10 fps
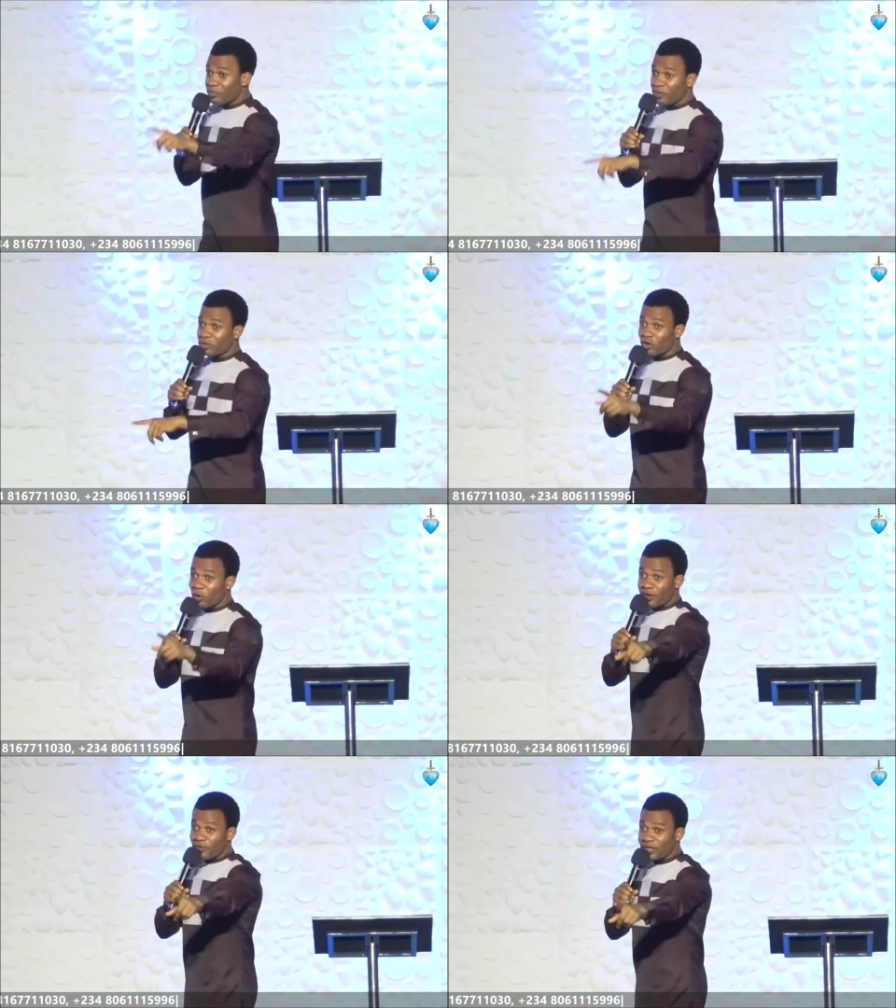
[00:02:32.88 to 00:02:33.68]
but your
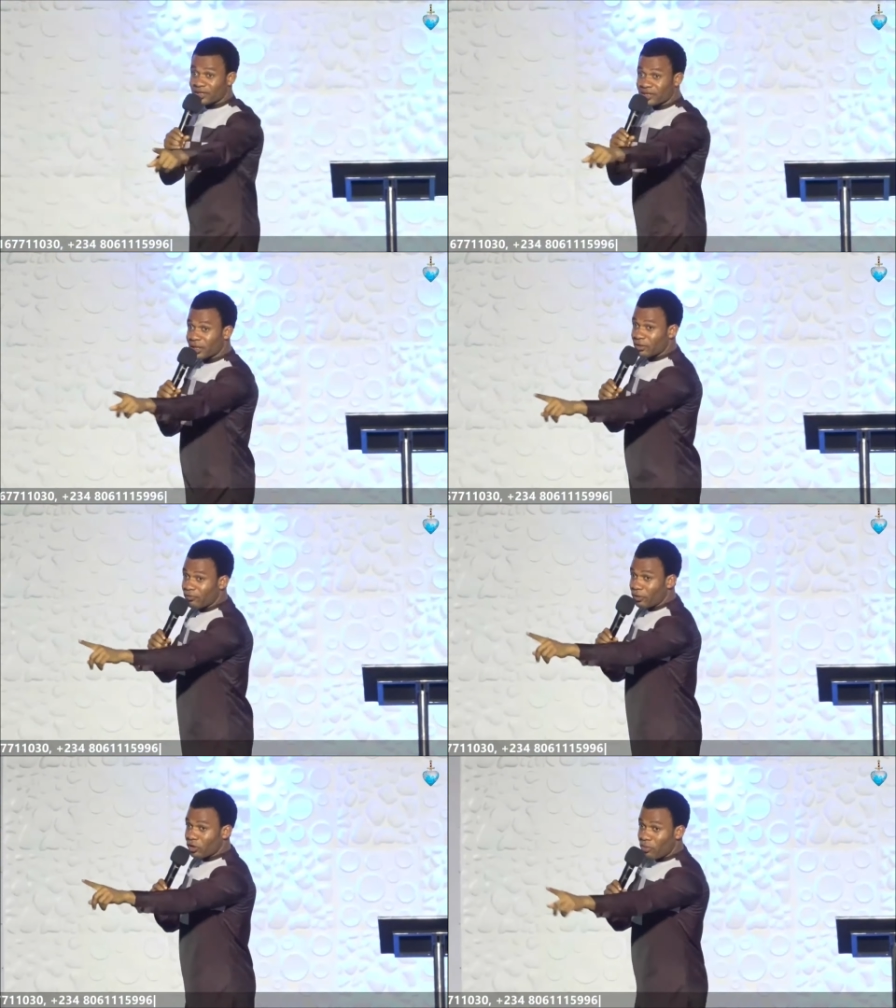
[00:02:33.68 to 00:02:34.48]
parents,
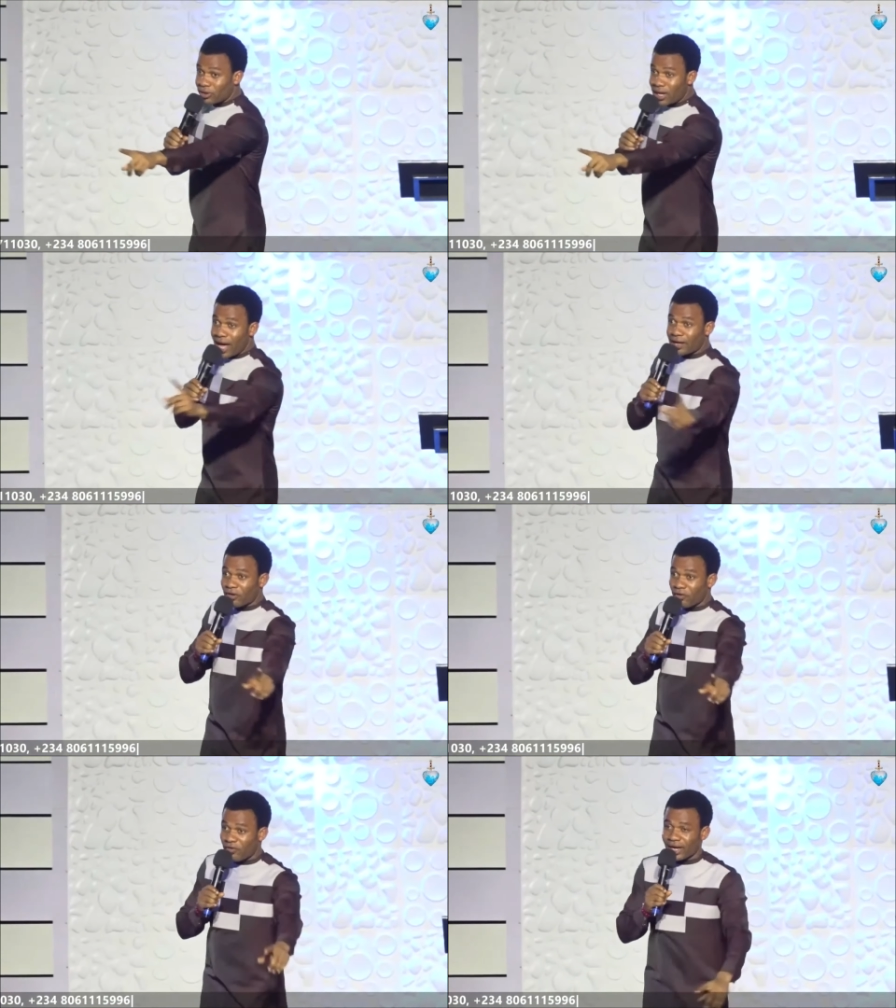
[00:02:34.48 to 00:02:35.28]
from your mother and your
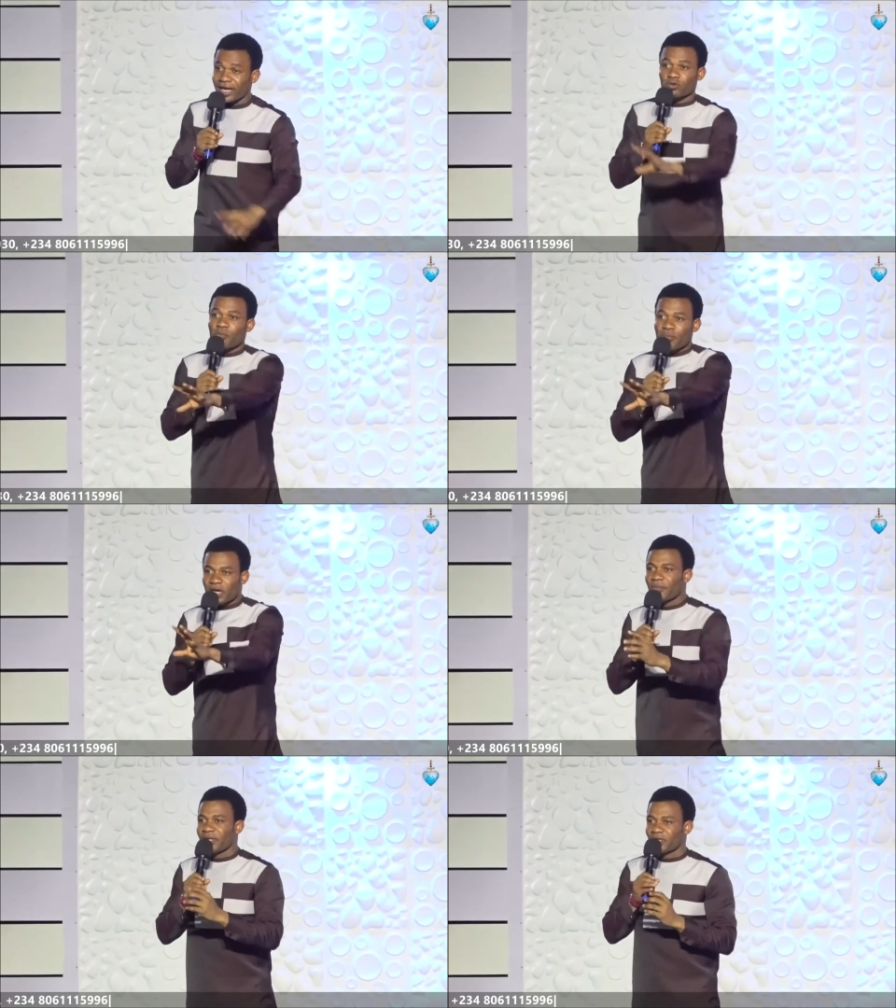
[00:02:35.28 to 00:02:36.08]
father. It won't make
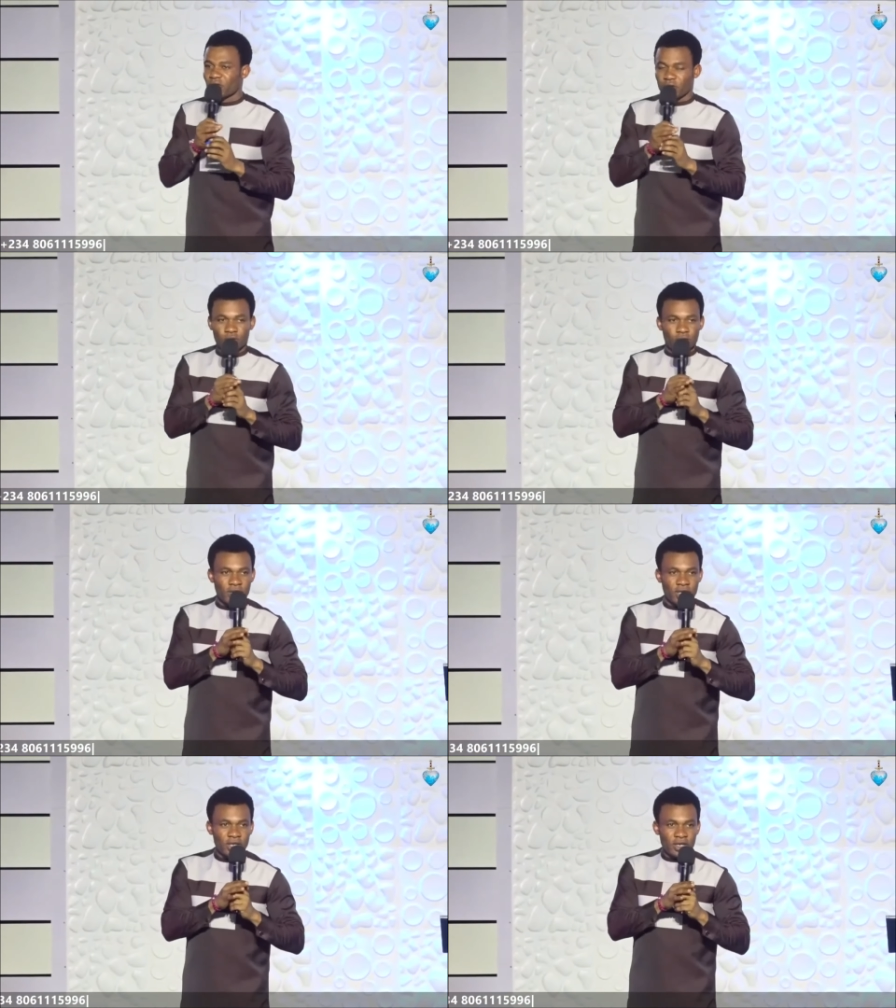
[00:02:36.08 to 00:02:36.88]
meaning to you.
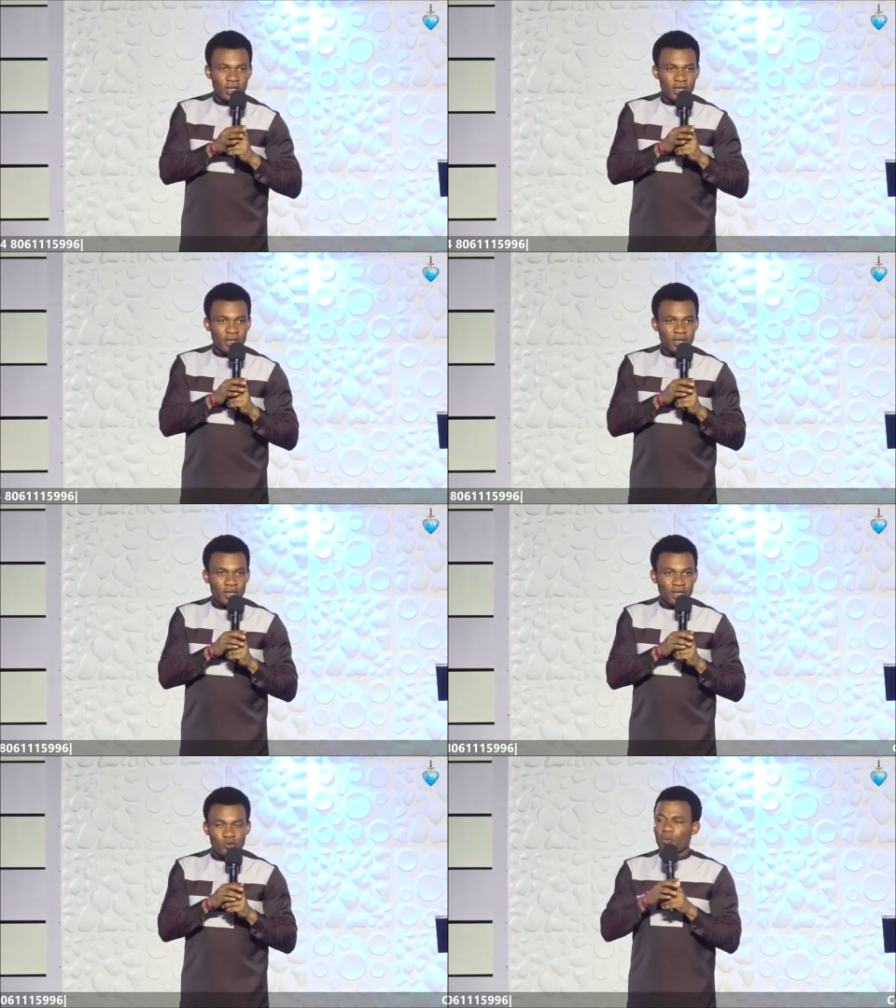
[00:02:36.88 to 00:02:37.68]

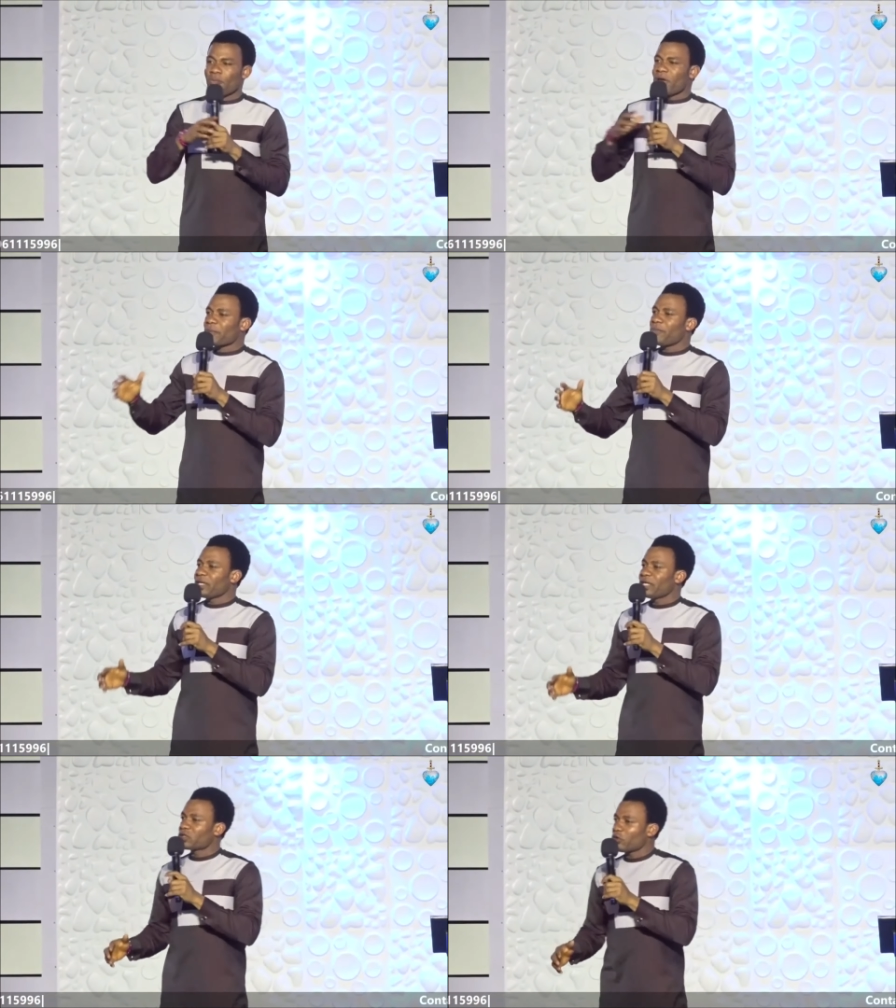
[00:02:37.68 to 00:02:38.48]
It won't make meaning to